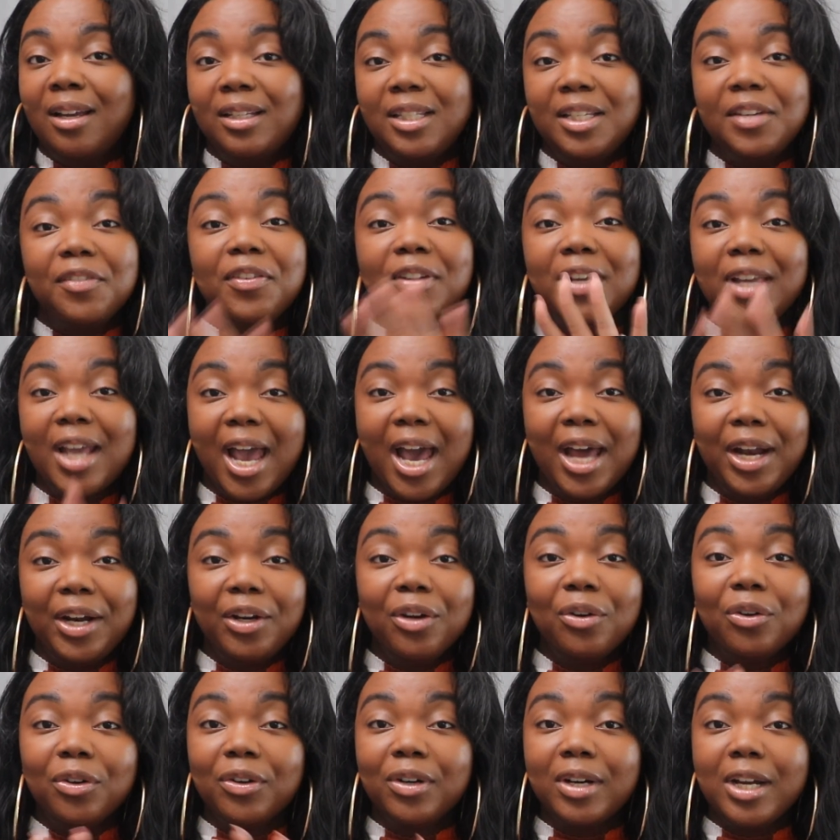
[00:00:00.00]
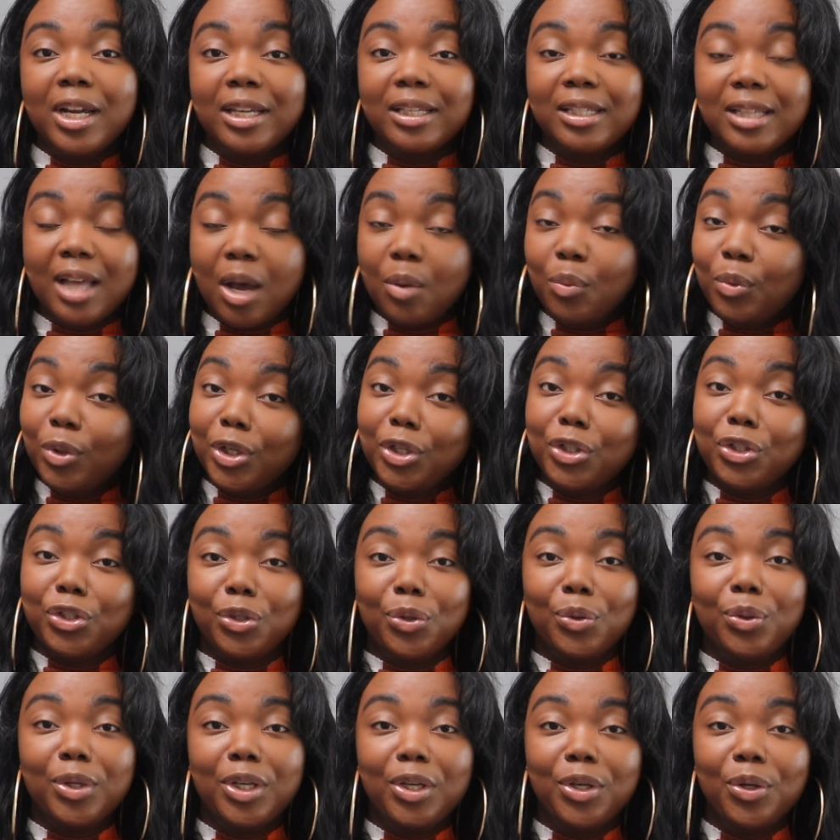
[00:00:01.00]
categories I want to
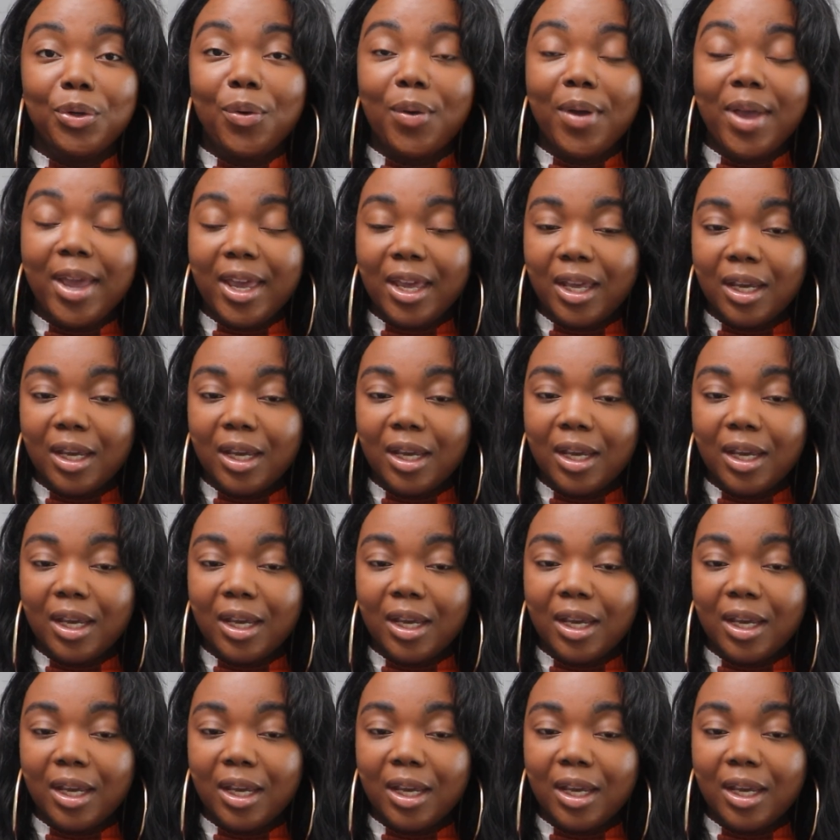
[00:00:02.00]
show you.